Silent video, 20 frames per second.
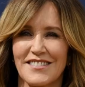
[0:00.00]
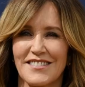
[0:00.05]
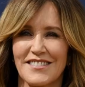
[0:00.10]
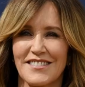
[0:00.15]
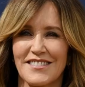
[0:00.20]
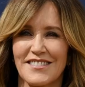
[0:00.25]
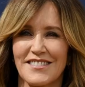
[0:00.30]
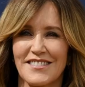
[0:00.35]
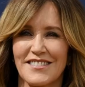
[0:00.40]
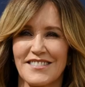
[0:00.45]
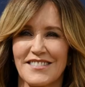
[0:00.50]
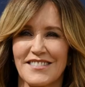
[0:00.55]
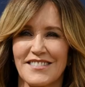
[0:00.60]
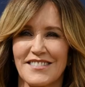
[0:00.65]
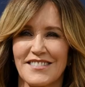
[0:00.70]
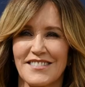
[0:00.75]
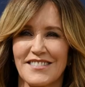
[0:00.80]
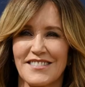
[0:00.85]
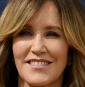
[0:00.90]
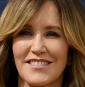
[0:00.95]

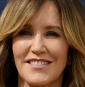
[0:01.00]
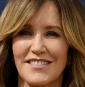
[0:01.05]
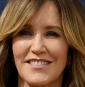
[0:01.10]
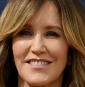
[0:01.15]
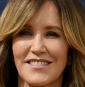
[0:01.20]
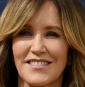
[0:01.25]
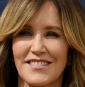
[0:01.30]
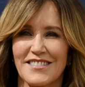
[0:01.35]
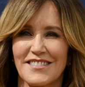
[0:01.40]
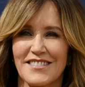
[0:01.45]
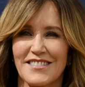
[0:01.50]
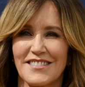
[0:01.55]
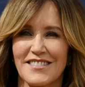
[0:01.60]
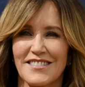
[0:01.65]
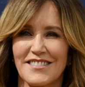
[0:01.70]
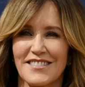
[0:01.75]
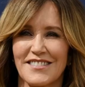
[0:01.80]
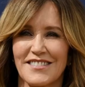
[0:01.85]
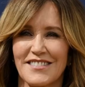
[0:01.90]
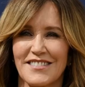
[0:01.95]

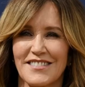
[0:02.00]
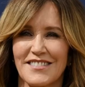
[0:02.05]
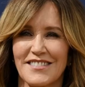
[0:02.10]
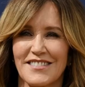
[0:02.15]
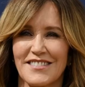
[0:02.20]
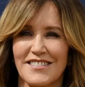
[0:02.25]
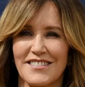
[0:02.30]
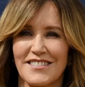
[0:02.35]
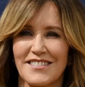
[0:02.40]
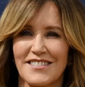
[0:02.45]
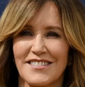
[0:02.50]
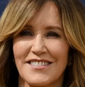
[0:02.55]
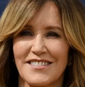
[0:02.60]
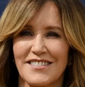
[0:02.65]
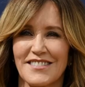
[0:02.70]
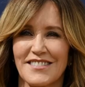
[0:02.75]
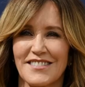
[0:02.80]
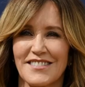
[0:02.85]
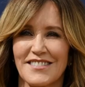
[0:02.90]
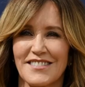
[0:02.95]

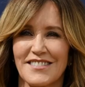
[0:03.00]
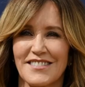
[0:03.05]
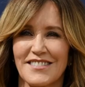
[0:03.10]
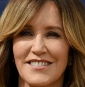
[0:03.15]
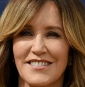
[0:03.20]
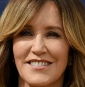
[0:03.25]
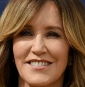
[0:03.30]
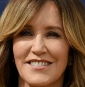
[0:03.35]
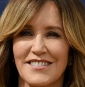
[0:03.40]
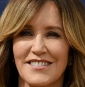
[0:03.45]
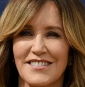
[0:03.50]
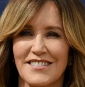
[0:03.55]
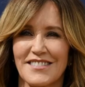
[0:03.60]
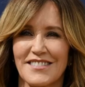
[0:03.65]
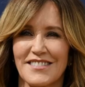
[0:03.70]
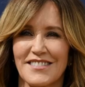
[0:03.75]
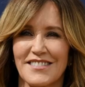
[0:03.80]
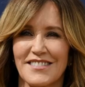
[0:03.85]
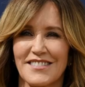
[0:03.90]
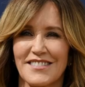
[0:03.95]

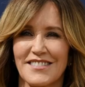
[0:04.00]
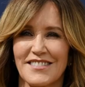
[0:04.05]
The person shown says nothing.